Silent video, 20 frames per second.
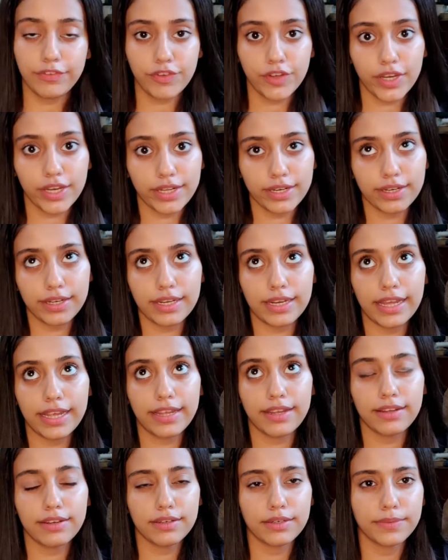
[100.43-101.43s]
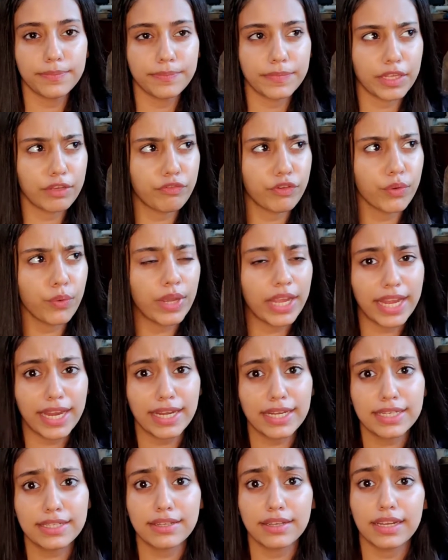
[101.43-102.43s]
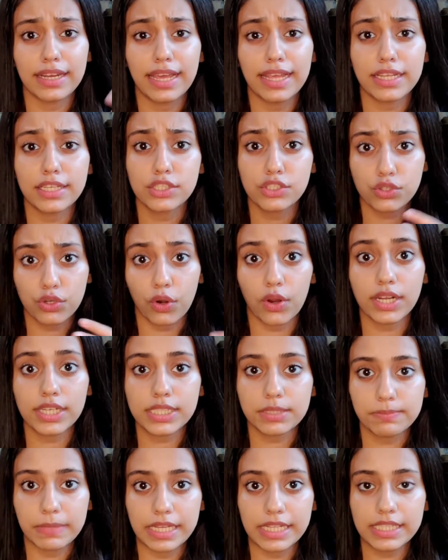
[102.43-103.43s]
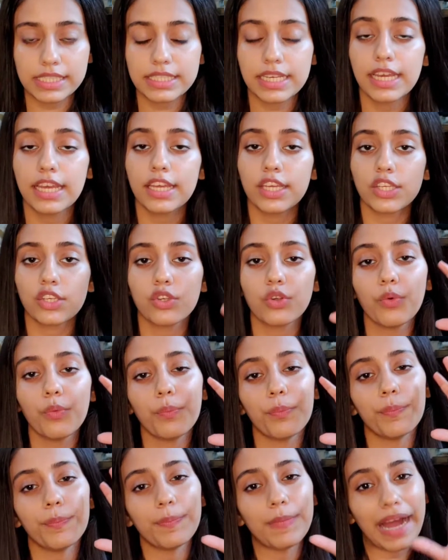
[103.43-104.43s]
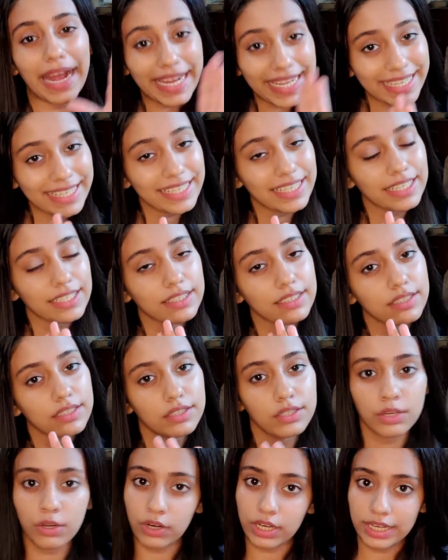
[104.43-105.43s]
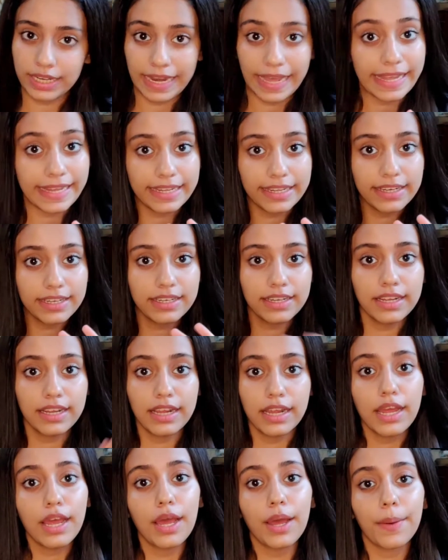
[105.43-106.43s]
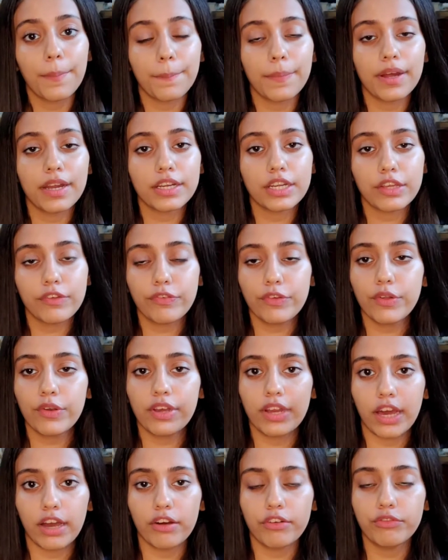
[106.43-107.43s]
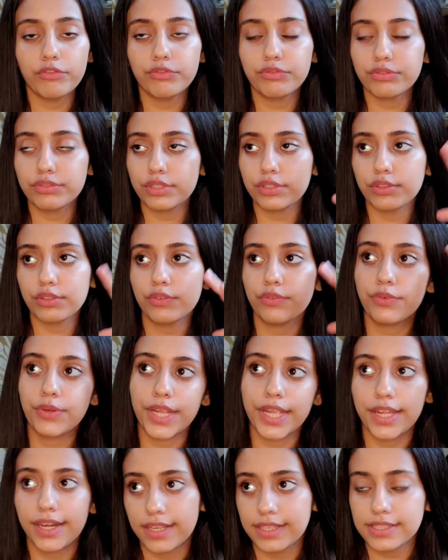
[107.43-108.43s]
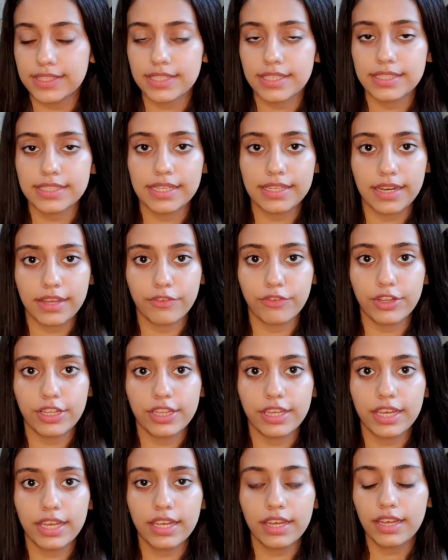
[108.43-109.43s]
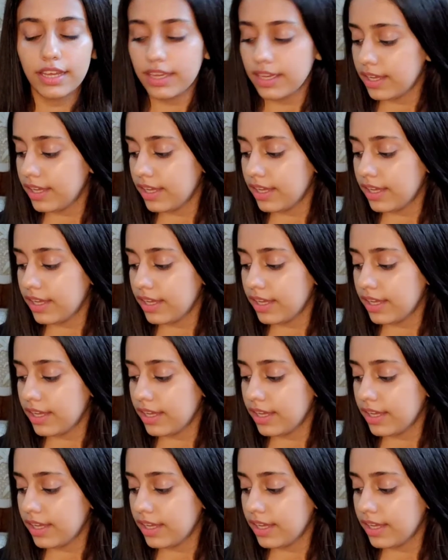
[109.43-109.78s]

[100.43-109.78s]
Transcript: if you are if you hate like strong smells, you might not like it. But if you love, you know, fragrances and everything,